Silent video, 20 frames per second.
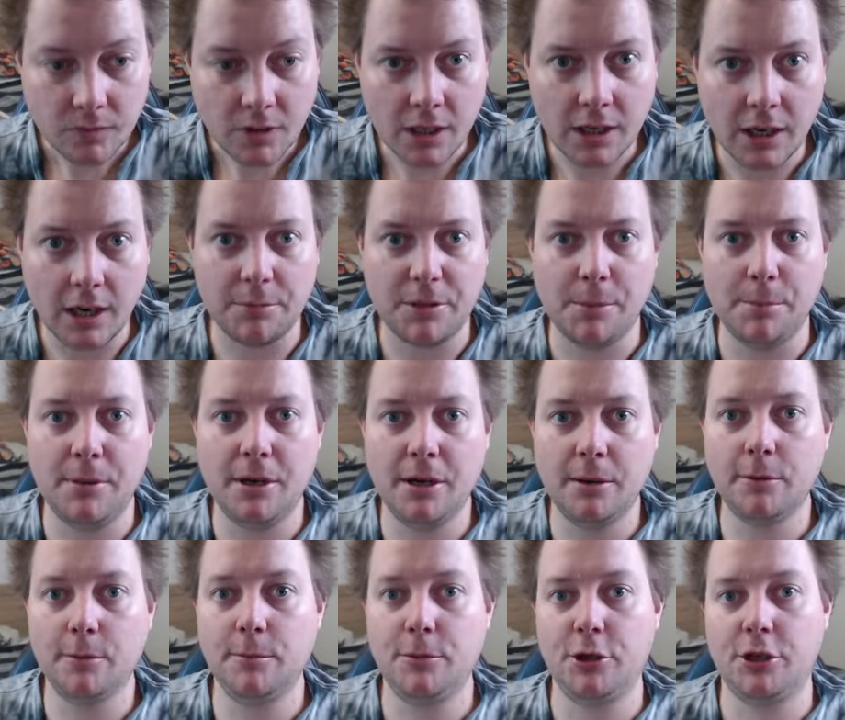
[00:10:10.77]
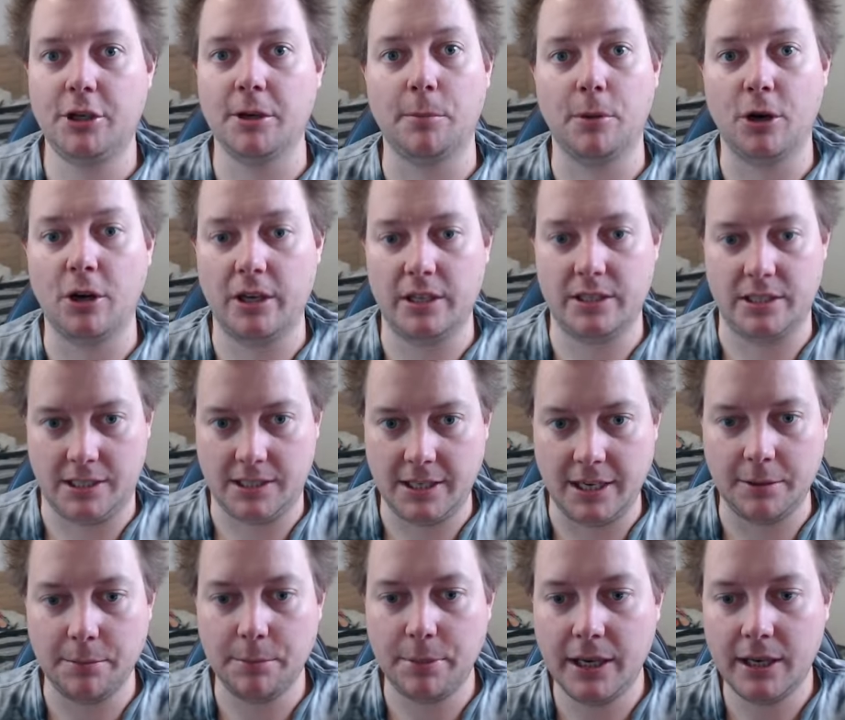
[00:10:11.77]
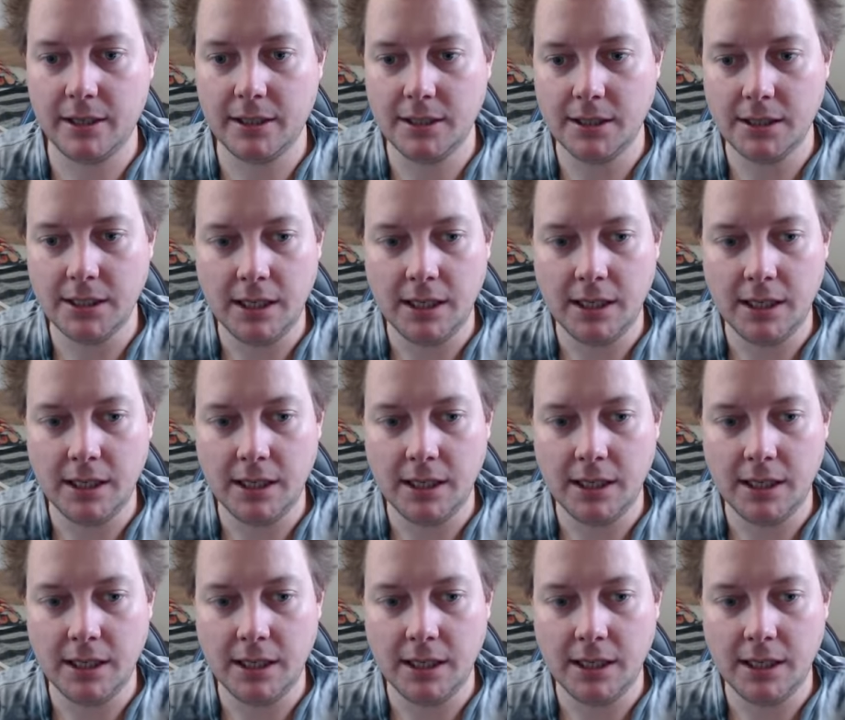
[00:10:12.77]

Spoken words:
The minimum you can buy is a 10 pack.